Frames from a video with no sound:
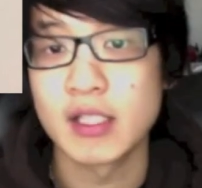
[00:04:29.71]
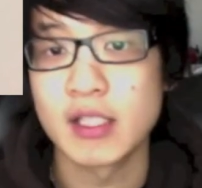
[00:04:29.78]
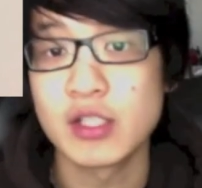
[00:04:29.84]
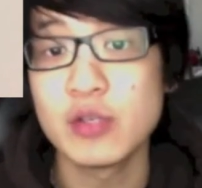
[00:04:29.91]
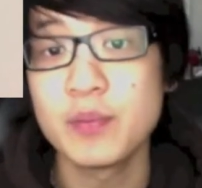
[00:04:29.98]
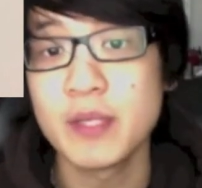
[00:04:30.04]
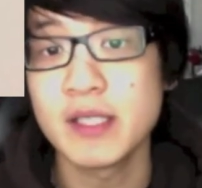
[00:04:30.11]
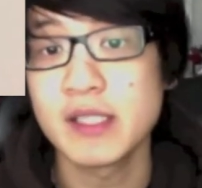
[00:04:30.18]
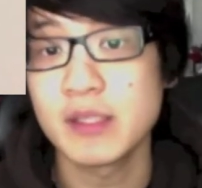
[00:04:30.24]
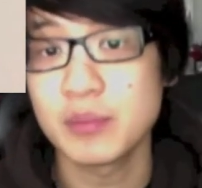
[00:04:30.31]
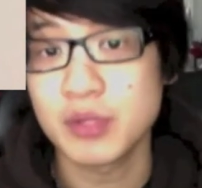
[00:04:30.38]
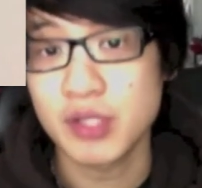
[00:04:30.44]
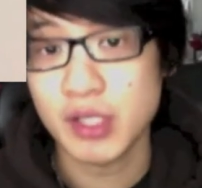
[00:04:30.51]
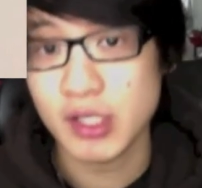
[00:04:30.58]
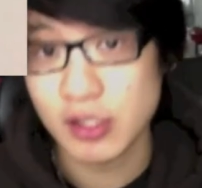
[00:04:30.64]
Two pins in
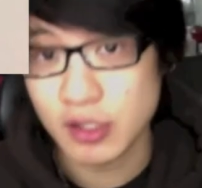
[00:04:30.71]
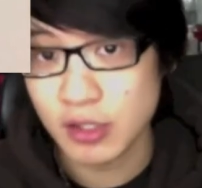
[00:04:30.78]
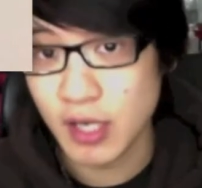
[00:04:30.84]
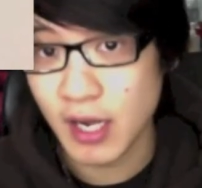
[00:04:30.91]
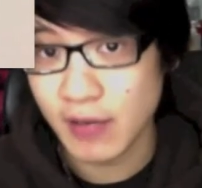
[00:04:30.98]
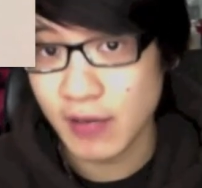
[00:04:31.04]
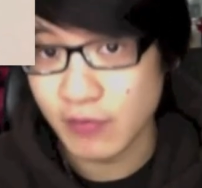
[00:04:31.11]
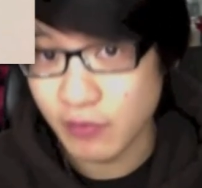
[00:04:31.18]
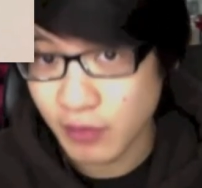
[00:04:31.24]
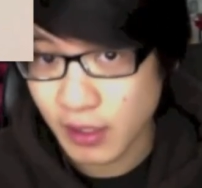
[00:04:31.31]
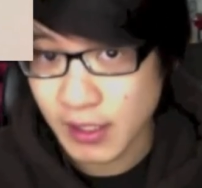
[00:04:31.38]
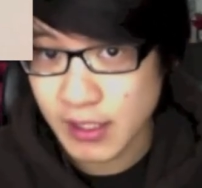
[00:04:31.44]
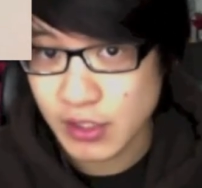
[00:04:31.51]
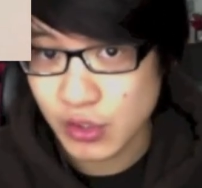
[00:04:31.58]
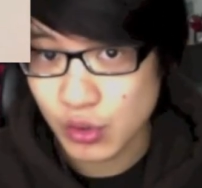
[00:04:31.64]
particular I
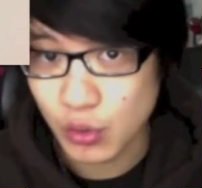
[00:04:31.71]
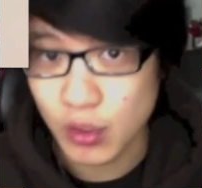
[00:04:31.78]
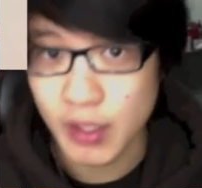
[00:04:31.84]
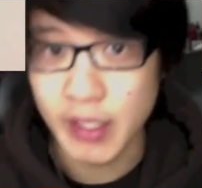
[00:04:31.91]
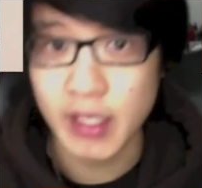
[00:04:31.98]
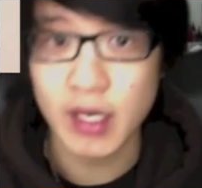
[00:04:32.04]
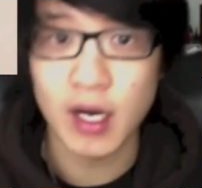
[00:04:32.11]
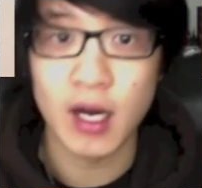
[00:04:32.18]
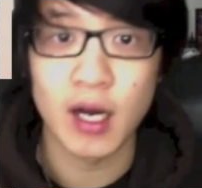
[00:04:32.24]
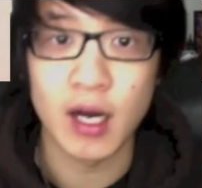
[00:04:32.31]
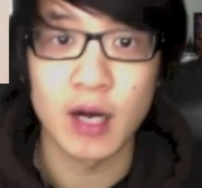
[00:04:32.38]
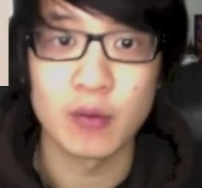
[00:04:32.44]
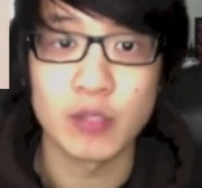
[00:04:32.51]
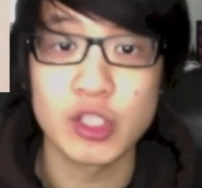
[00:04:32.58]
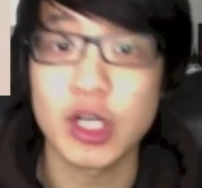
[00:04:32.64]
really enjoy,
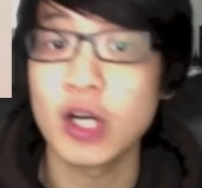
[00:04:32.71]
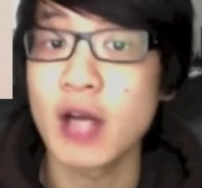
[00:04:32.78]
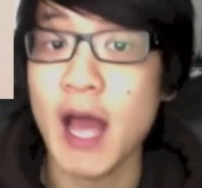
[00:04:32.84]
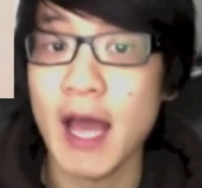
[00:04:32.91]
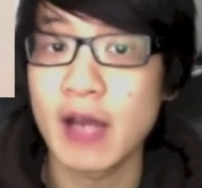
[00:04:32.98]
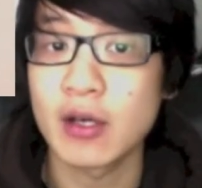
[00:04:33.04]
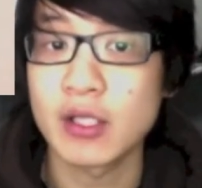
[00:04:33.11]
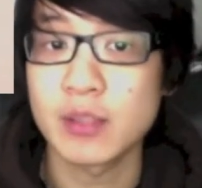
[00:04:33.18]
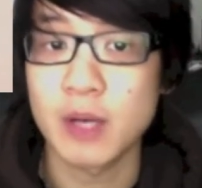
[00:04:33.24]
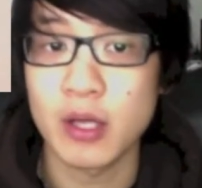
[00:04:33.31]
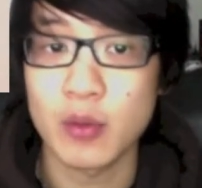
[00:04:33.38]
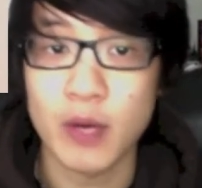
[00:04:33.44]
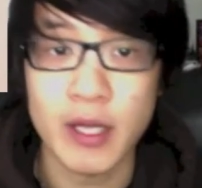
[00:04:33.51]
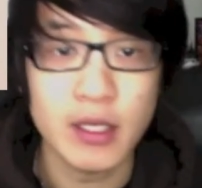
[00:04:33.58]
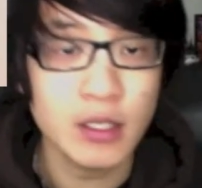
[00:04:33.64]
which are add-ons by
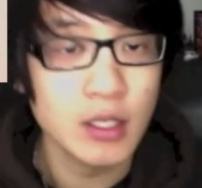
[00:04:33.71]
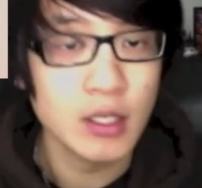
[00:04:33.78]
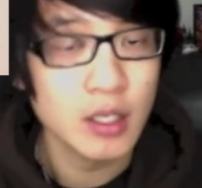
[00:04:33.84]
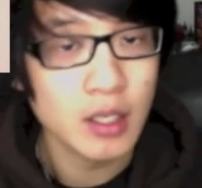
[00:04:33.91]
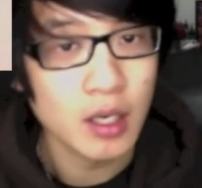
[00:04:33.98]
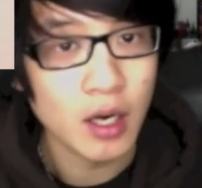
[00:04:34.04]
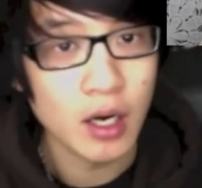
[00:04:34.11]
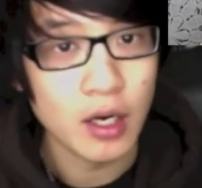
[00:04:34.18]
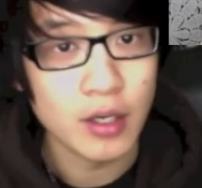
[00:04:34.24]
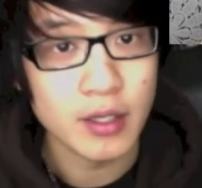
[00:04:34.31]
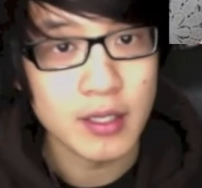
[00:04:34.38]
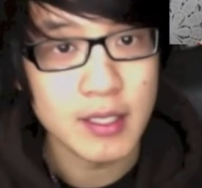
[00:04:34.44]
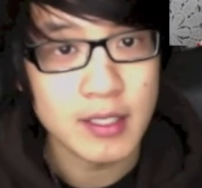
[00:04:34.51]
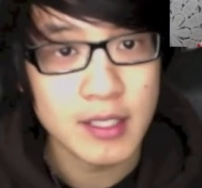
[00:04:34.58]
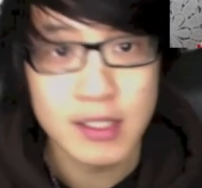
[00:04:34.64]
the way, are
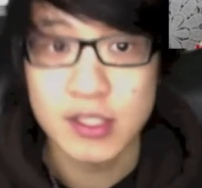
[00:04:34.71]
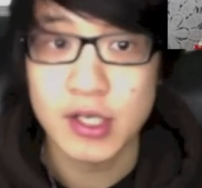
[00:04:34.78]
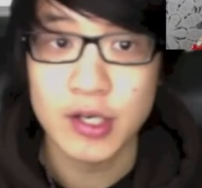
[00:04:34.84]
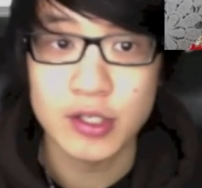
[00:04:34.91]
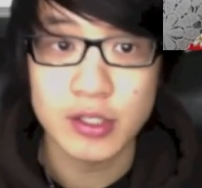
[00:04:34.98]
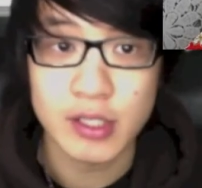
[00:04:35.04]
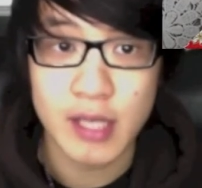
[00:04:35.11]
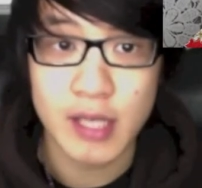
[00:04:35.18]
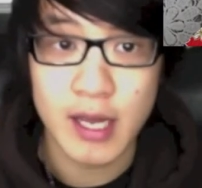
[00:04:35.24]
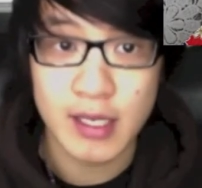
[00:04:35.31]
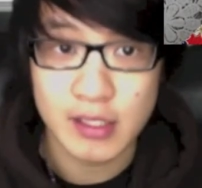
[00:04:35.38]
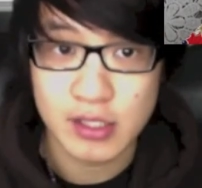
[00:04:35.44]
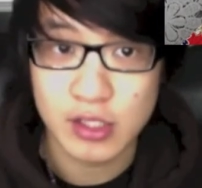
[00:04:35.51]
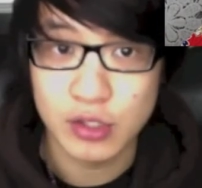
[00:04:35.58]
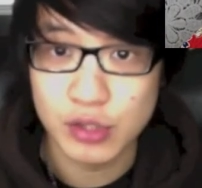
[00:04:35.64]
the Kickstarter
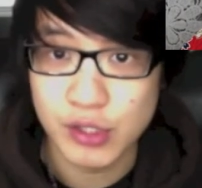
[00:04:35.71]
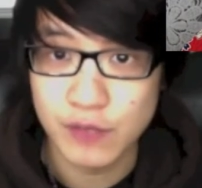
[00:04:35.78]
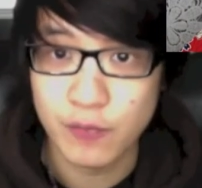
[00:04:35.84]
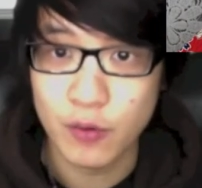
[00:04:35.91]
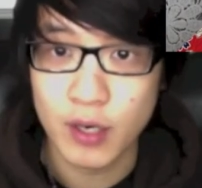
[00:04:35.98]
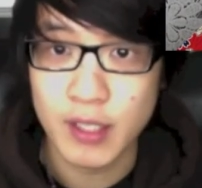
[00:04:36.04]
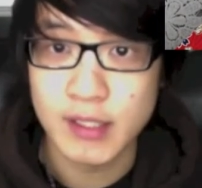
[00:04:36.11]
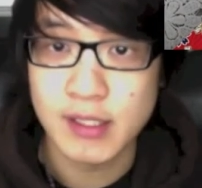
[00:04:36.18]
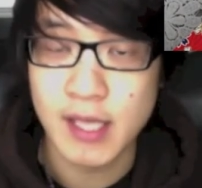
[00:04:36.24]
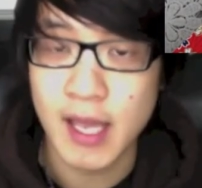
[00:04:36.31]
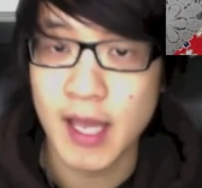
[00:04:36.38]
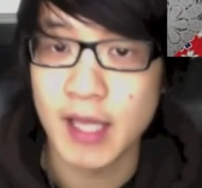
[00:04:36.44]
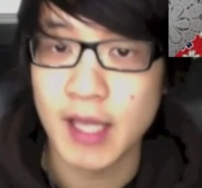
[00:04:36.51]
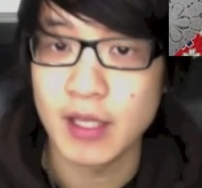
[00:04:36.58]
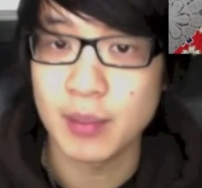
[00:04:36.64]
exclusive ones
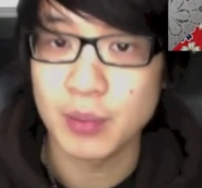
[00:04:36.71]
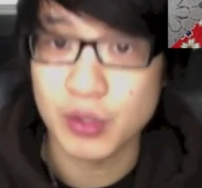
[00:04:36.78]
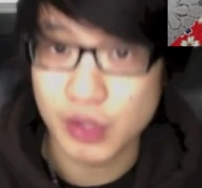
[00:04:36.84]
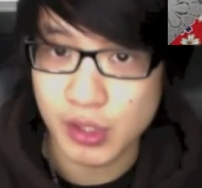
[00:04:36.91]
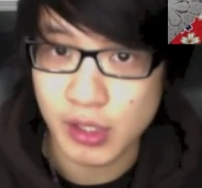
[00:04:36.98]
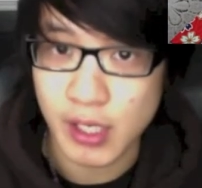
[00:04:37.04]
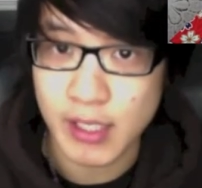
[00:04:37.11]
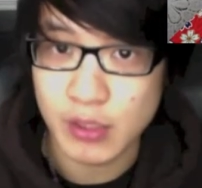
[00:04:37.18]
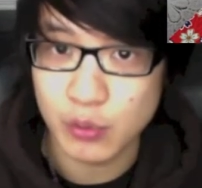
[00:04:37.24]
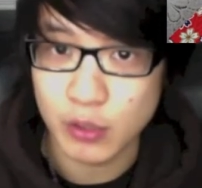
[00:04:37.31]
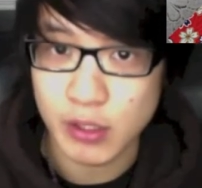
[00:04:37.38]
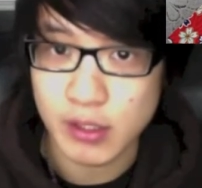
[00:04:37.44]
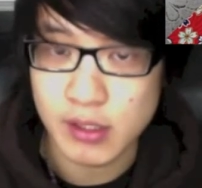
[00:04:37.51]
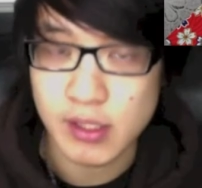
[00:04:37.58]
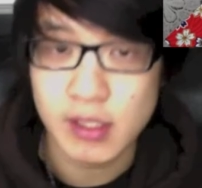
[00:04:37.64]
and the personalized
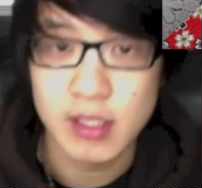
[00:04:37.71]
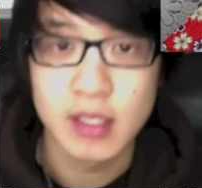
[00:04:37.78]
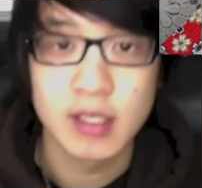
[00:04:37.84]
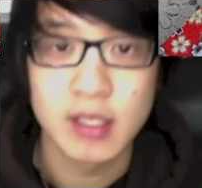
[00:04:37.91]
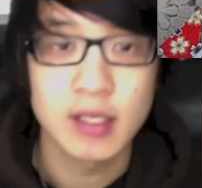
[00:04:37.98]
ones.